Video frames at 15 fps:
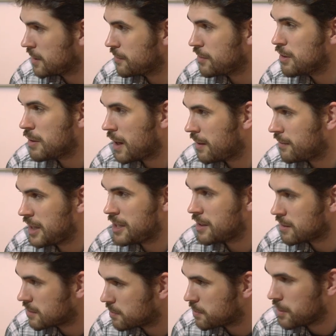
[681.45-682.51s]
if you have
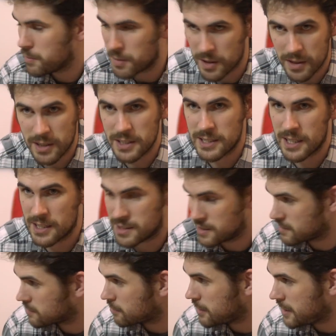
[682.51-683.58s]
800 people on
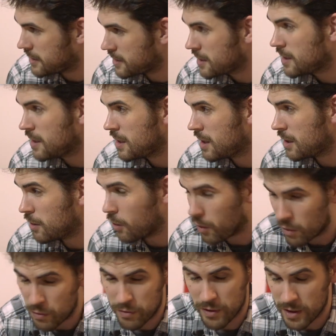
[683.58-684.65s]
Assassin's Creed, an
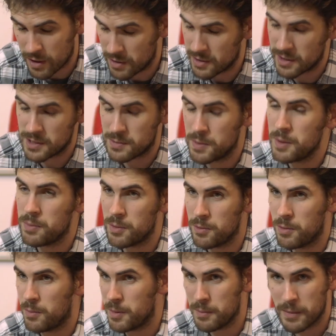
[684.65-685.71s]
awful lot of those people
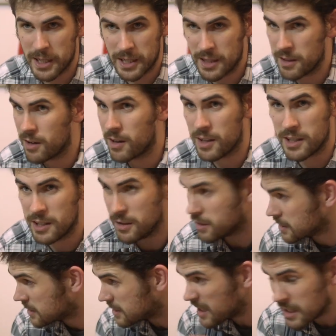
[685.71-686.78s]
will be making art, and you
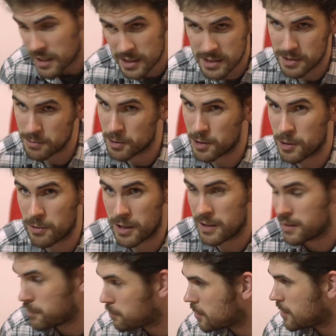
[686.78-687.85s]
can see it as you walk around
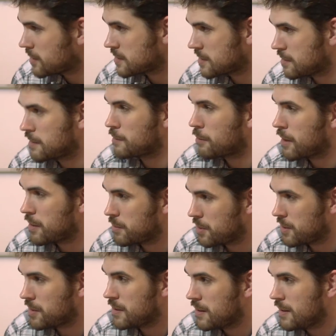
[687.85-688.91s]
their worlds. They're
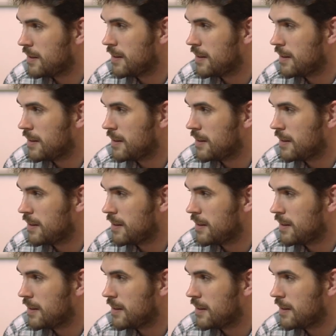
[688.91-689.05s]
incredible,